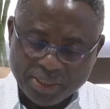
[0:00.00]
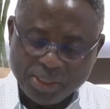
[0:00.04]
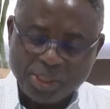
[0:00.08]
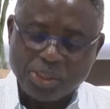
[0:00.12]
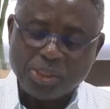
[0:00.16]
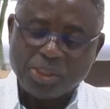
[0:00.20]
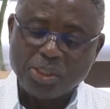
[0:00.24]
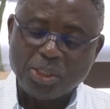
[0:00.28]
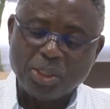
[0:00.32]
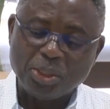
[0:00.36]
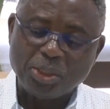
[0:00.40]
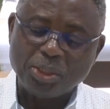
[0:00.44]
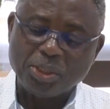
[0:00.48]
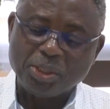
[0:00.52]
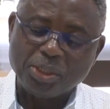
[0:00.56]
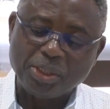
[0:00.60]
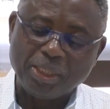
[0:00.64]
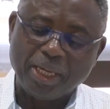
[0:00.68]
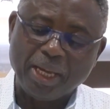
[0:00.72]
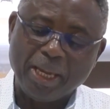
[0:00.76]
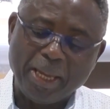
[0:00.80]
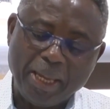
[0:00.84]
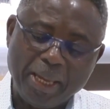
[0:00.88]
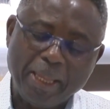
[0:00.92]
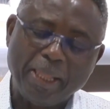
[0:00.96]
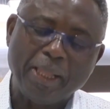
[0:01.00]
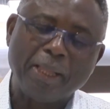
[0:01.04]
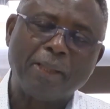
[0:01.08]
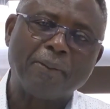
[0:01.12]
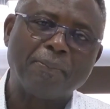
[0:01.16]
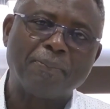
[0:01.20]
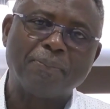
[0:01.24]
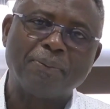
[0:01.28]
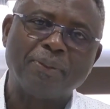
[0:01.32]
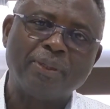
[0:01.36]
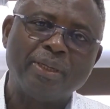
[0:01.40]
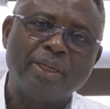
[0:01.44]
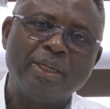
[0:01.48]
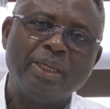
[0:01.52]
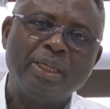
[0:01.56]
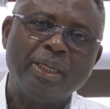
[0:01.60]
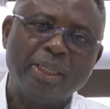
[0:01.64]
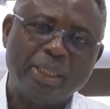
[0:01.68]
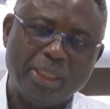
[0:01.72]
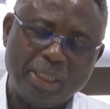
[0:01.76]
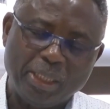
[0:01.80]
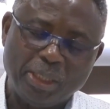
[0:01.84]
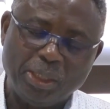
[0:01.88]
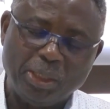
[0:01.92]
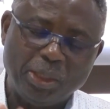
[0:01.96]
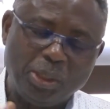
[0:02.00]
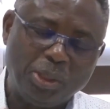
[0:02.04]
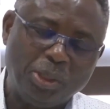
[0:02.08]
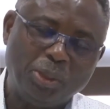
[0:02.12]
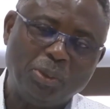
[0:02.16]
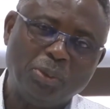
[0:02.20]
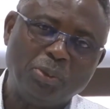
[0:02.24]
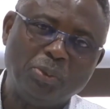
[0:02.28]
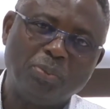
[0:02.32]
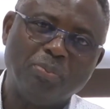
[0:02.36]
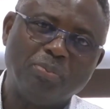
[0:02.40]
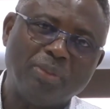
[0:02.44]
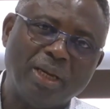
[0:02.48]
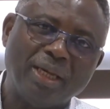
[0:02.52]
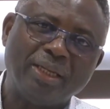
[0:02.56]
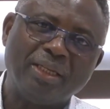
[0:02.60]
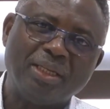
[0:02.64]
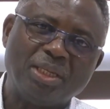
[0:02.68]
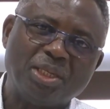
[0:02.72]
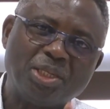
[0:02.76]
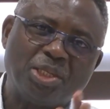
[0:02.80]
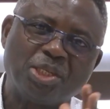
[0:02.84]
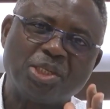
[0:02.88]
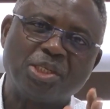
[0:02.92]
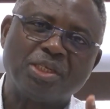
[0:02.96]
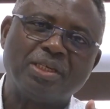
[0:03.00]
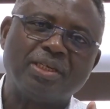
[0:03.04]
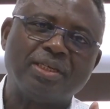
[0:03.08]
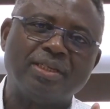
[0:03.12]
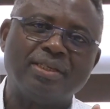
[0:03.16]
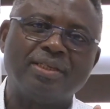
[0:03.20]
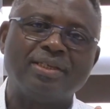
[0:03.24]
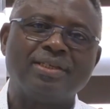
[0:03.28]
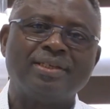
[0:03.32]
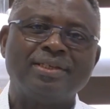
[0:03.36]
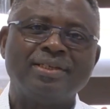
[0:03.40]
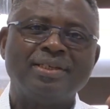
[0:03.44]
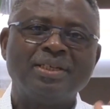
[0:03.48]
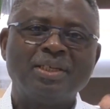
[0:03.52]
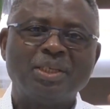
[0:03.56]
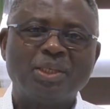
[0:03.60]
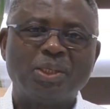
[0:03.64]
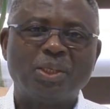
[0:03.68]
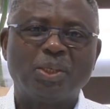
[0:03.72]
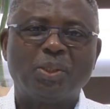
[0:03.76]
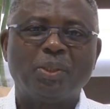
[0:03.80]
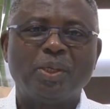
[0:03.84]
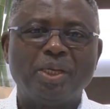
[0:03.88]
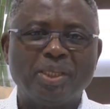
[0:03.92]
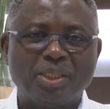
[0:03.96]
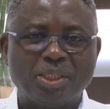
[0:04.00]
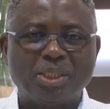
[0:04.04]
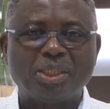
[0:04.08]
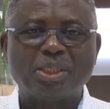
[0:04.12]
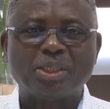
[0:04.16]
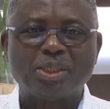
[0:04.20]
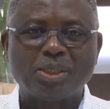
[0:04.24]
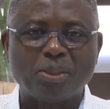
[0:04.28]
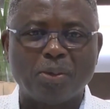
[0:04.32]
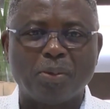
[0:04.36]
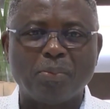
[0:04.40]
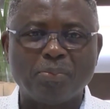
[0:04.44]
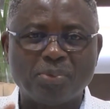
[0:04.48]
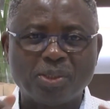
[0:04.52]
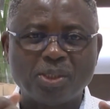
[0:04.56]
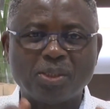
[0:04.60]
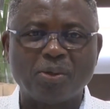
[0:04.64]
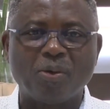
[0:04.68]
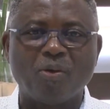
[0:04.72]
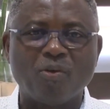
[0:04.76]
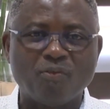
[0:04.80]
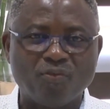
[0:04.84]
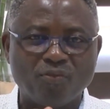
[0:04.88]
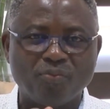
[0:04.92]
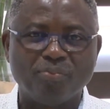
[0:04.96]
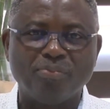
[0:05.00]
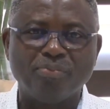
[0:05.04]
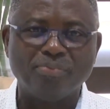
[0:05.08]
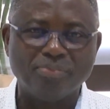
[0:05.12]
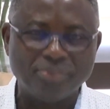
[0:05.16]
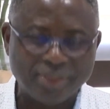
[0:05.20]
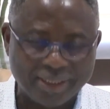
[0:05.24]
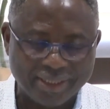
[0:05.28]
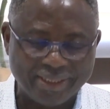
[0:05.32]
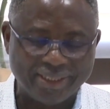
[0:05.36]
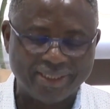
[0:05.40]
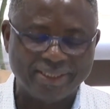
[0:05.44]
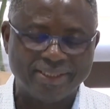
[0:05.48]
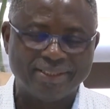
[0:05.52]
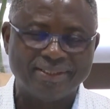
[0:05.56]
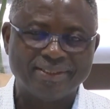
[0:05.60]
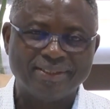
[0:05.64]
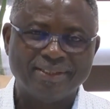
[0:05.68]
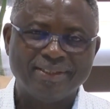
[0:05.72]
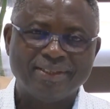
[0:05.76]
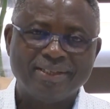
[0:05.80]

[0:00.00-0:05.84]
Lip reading: Decisions that help in you managing great sums of money.